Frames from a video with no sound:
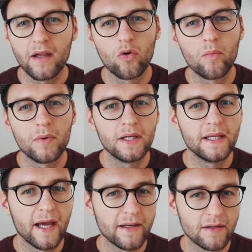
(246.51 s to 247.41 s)

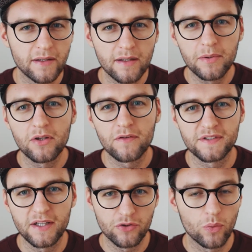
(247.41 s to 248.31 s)
normally add a little bit of
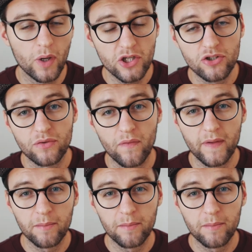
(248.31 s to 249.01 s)
saturation to the